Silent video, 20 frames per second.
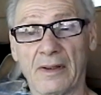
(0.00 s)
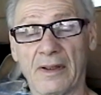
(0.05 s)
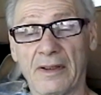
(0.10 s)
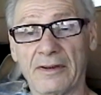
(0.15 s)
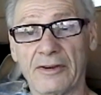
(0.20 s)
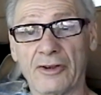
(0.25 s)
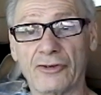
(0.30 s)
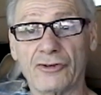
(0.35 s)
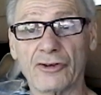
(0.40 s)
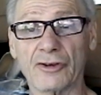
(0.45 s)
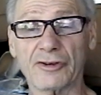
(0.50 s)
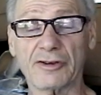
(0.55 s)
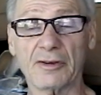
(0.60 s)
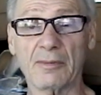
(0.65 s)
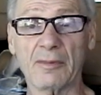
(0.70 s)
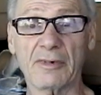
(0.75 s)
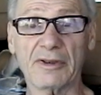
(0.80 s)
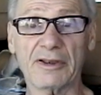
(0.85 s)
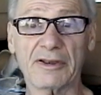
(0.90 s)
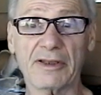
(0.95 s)
Is it just
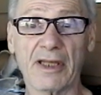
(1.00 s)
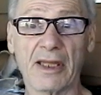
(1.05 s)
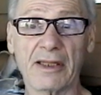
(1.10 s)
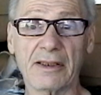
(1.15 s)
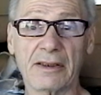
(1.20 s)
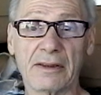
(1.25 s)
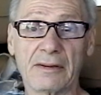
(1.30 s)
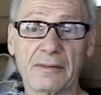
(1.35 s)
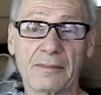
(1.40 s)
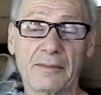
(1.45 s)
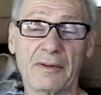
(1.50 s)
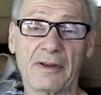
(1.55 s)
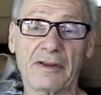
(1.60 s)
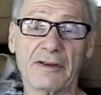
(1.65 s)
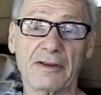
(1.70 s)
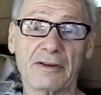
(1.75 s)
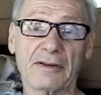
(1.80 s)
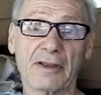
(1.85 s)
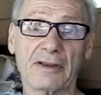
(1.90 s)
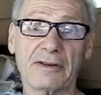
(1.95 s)
a mistake?
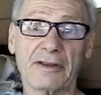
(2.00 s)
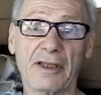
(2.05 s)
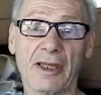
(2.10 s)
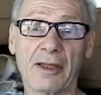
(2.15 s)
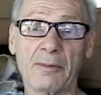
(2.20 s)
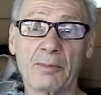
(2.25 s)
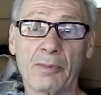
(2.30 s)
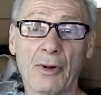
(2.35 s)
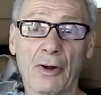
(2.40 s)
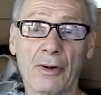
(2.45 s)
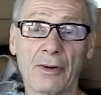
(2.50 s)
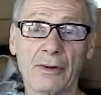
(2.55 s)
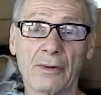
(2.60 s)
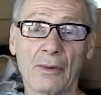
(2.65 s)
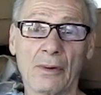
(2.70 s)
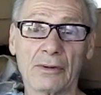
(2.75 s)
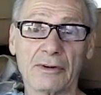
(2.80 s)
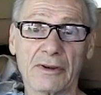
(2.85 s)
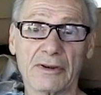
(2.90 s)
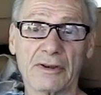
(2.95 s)
Is it the same bird
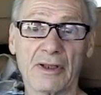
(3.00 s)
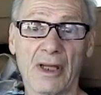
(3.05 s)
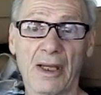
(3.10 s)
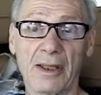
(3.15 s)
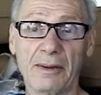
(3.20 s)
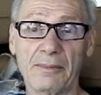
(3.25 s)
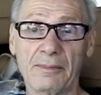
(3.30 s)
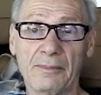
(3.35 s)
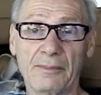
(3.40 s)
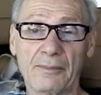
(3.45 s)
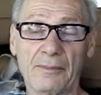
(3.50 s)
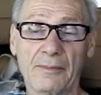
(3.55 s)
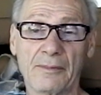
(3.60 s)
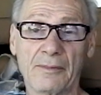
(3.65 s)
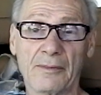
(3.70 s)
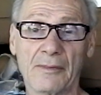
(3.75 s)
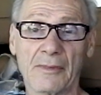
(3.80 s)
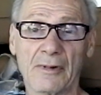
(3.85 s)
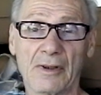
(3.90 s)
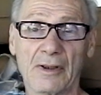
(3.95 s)
all the time?
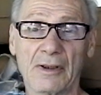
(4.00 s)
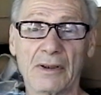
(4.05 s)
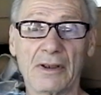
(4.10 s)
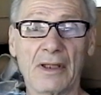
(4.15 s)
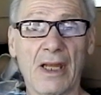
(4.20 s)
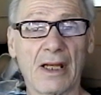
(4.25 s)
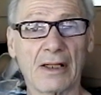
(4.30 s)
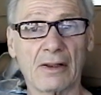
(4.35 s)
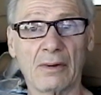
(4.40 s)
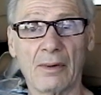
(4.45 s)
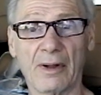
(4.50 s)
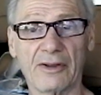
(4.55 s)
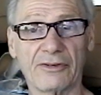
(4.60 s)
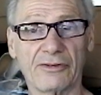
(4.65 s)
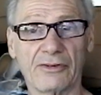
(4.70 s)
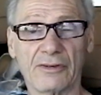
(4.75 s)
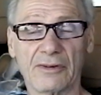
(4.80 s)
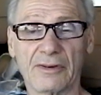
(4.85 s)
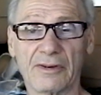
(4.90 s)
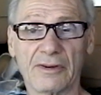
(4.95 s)
A lot of
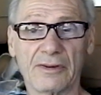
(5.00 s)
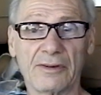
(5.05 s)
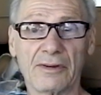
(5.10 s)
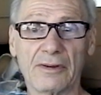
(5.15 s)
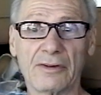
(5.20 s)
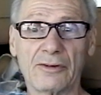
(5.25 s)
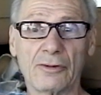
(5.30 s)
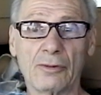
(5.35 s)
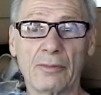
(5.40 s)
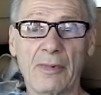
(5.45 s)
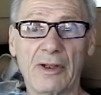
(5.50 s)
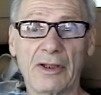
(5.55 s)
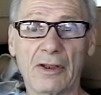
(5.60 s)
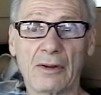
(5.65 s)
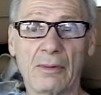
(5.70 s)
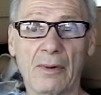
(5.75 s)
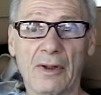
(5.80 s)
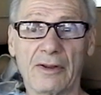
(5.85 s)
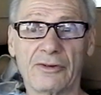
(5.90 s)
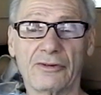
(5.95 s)
questions. Just too many
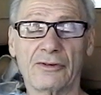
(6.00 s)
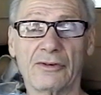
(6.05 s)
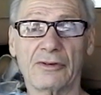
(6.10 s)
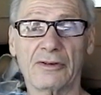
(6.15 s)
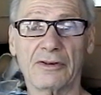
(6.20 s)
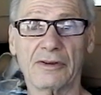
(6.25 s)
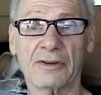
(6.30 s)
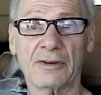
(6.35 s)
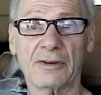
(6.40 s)
questions.